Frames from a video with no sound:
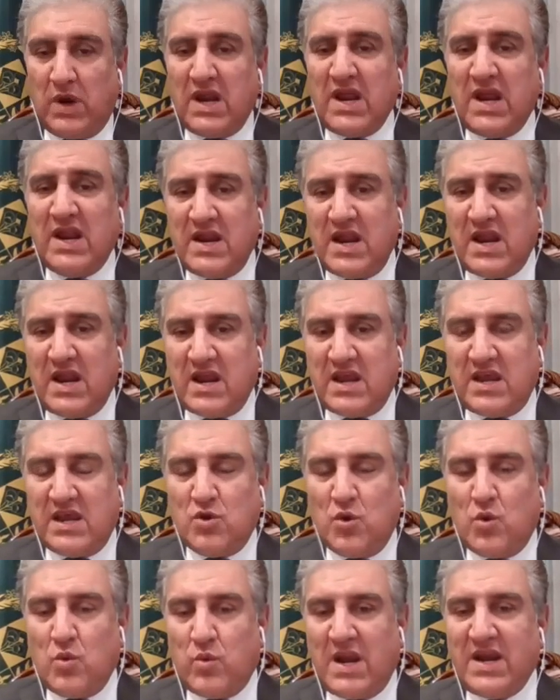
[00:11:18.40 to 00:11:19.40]
willy nilly,
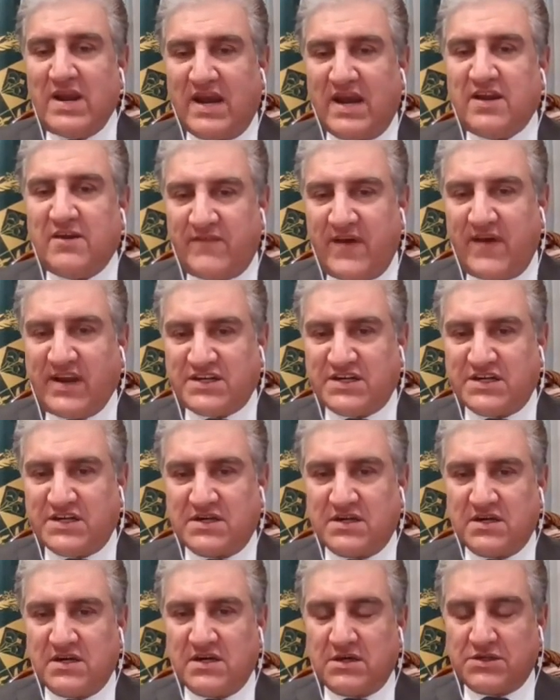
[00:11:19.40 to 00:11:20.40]
you will get
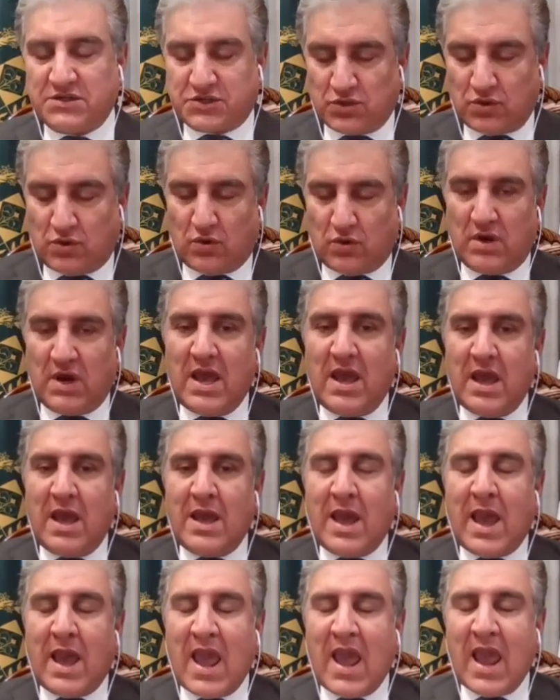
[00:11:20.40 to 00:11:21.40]
affected. So
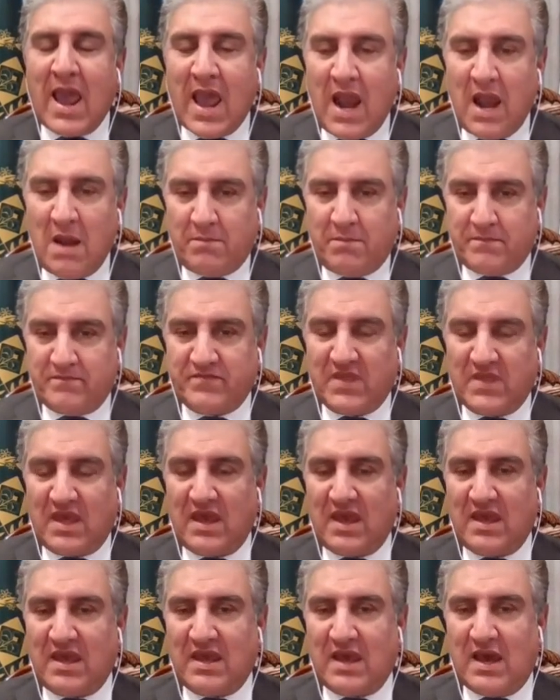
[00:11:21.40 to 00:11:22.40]
help
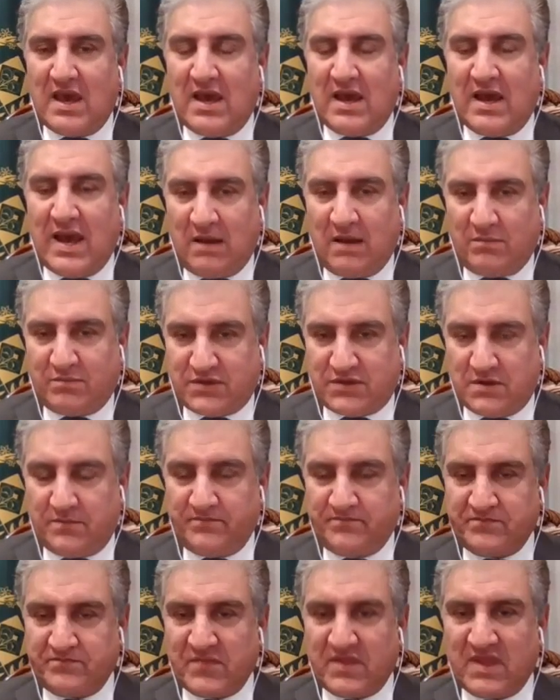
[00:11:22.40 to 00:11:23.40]
help
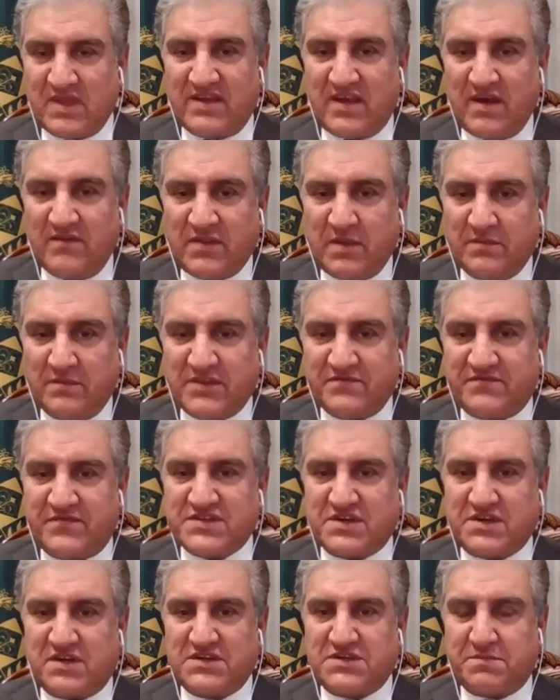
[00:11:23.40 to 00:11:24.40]
them, give them the
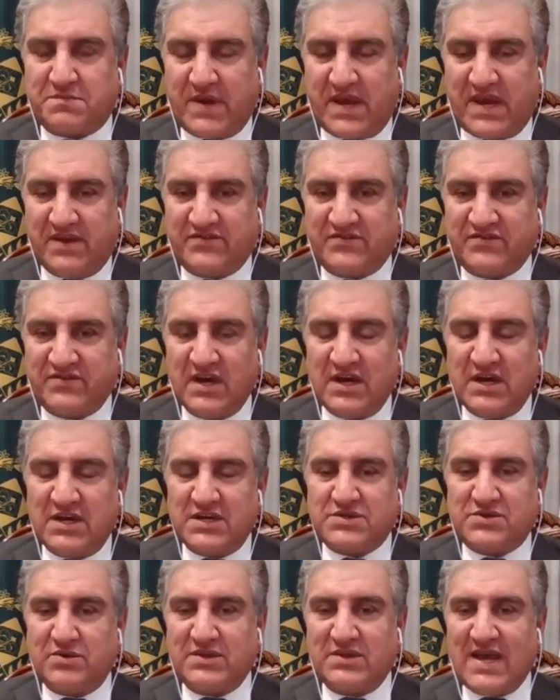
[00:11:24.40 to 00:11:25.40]
fiscal space
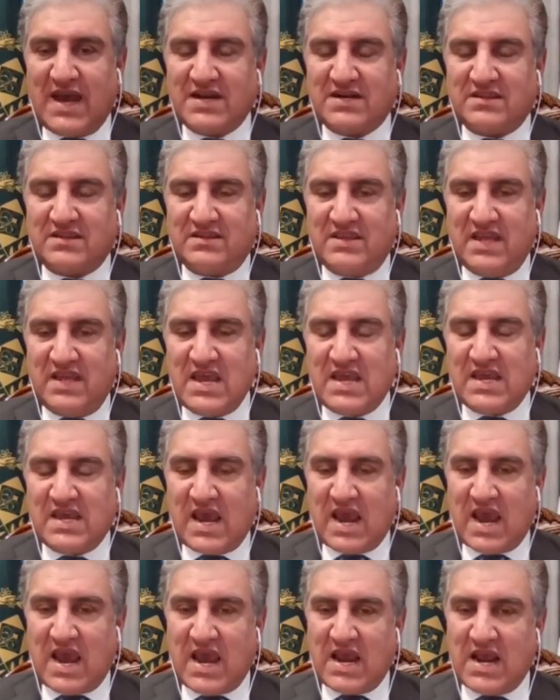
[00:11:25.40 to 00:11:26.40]
so that they
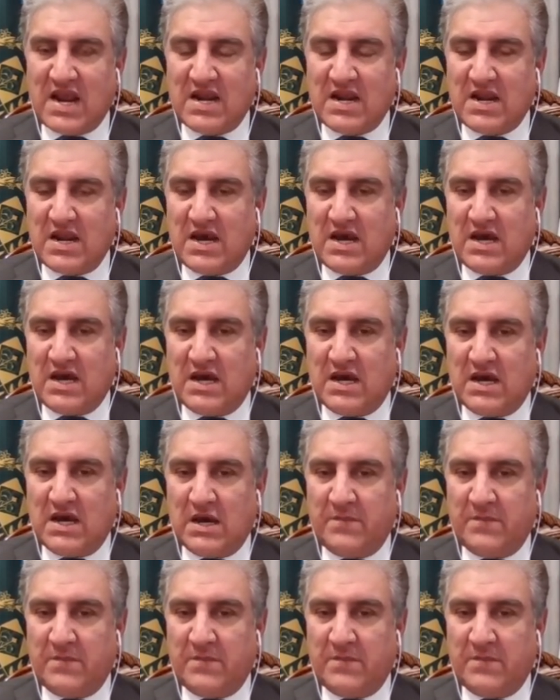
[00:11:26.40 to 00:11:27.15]
can